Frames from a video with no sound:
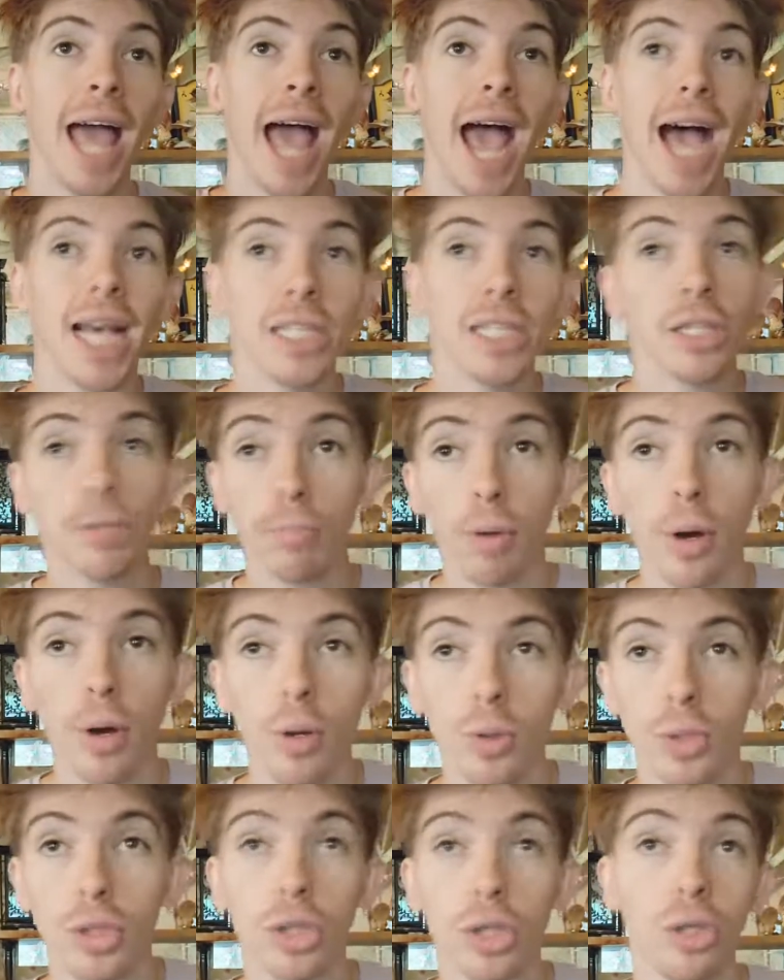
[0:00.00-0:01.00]
as
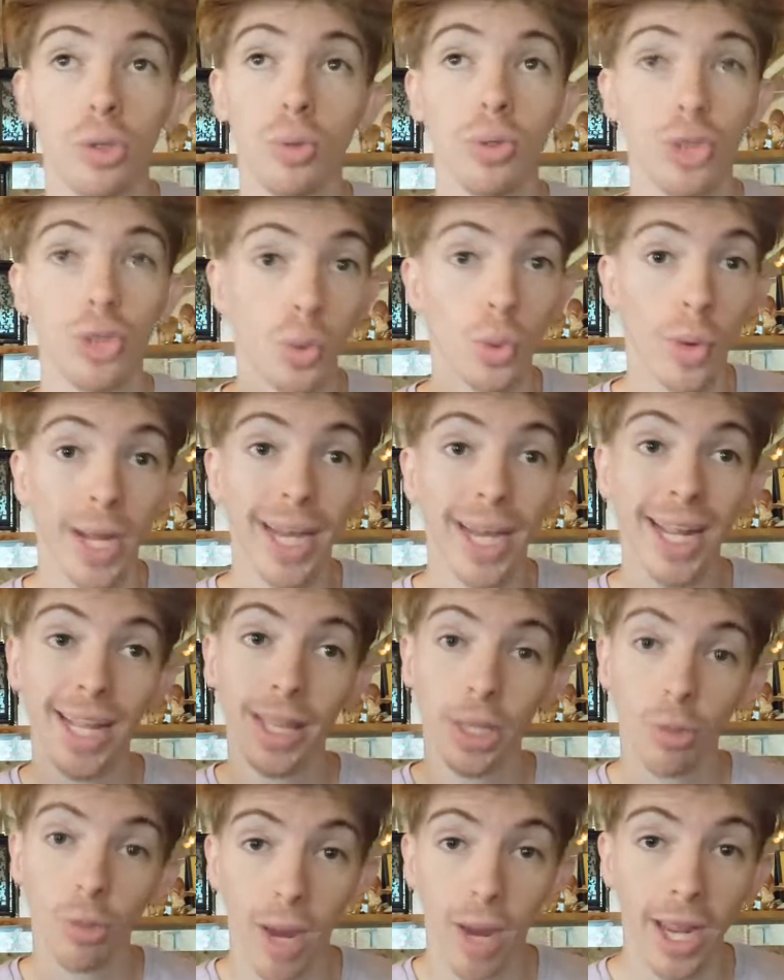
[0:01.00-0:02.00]
opposed to joining
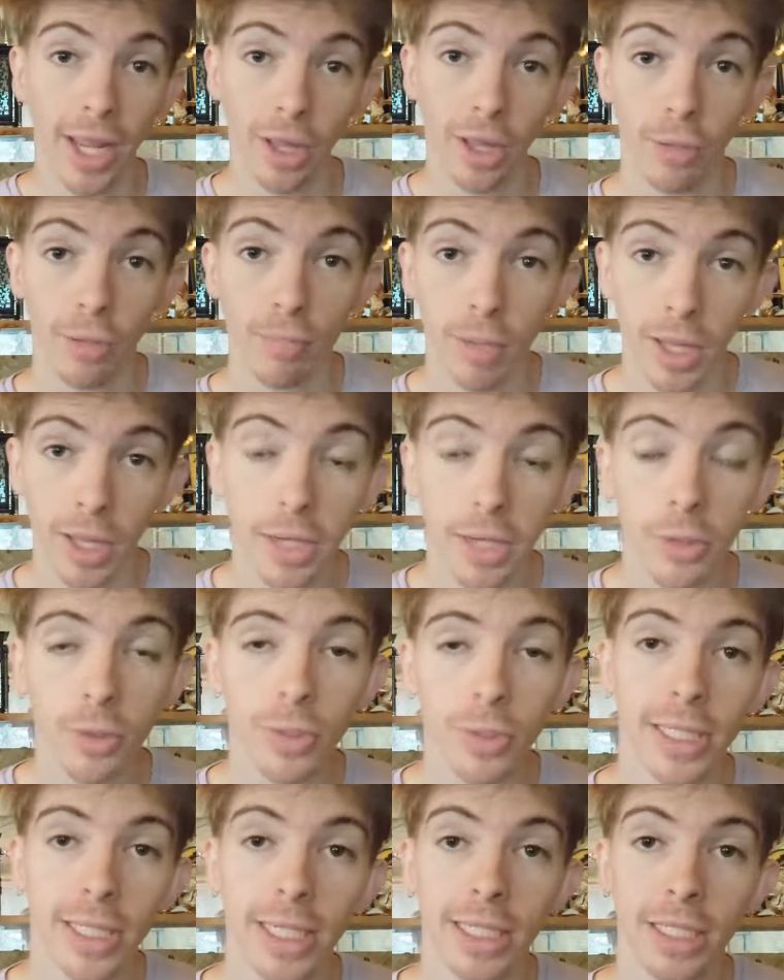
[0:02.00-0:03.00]
the regular
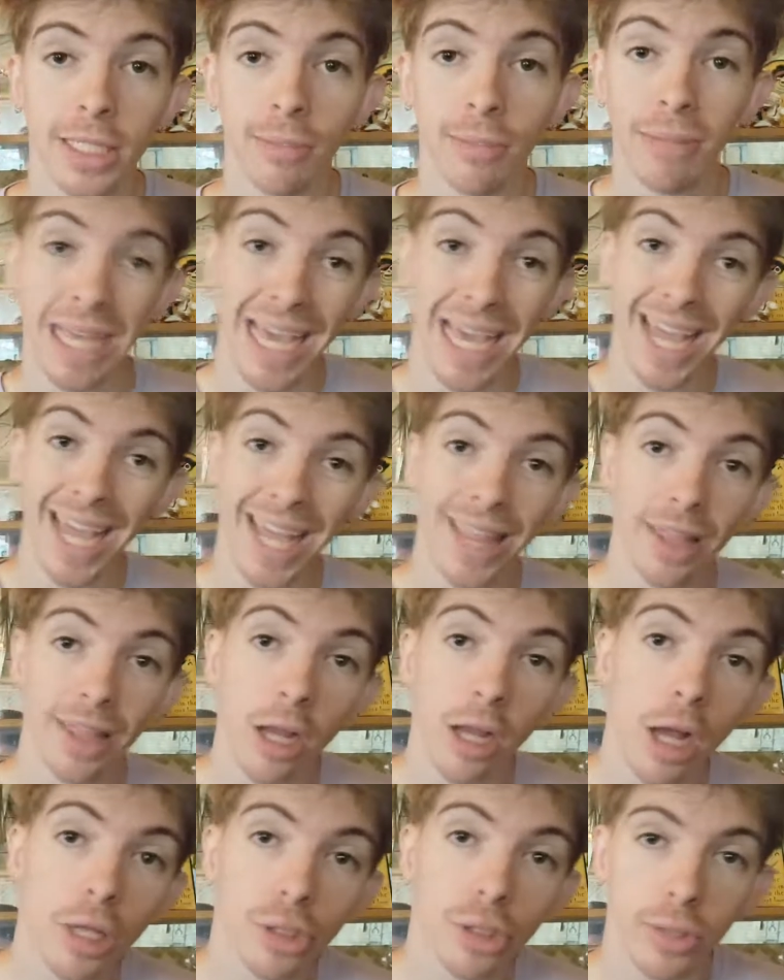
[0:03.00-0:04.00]
political system in the
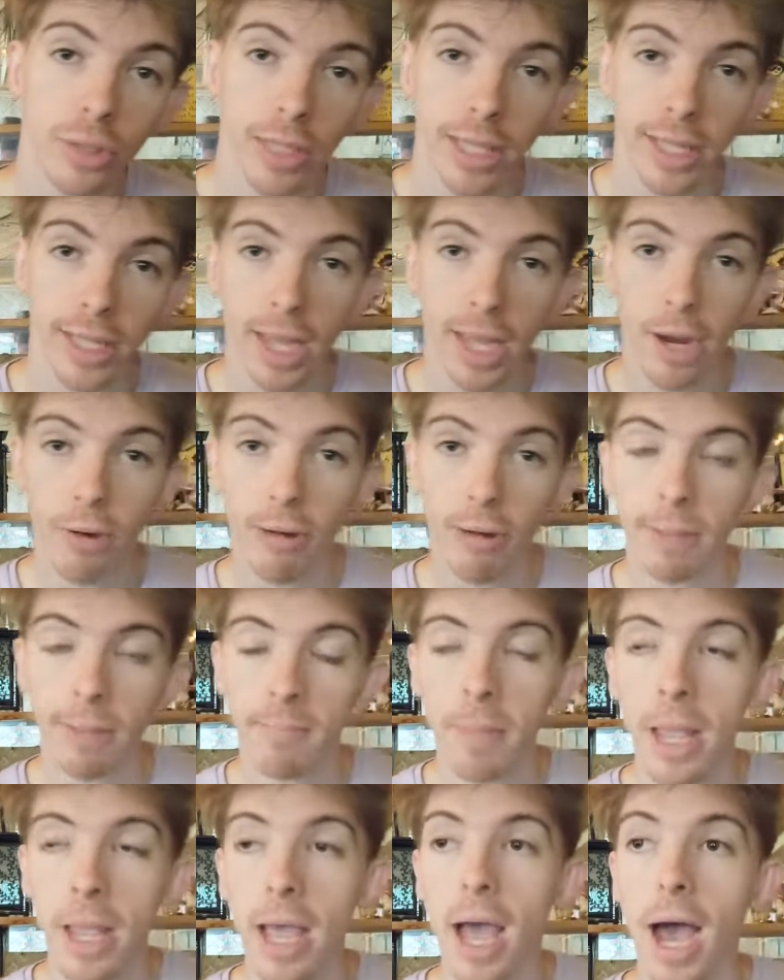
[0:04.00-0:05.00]
country that they're
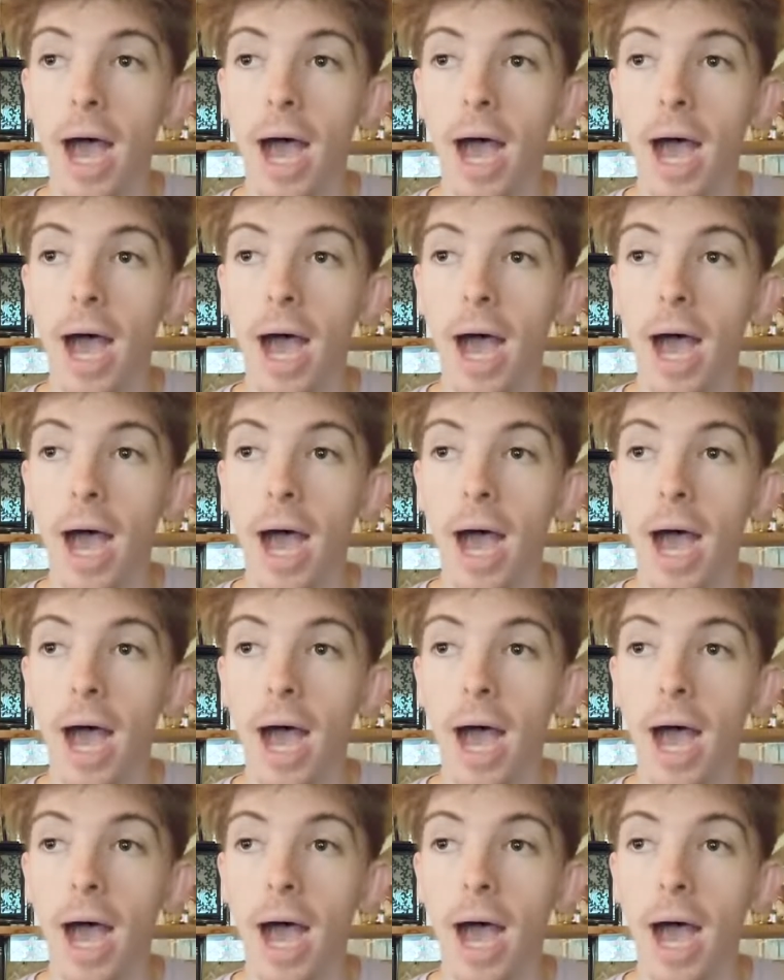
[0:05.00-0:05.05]
in.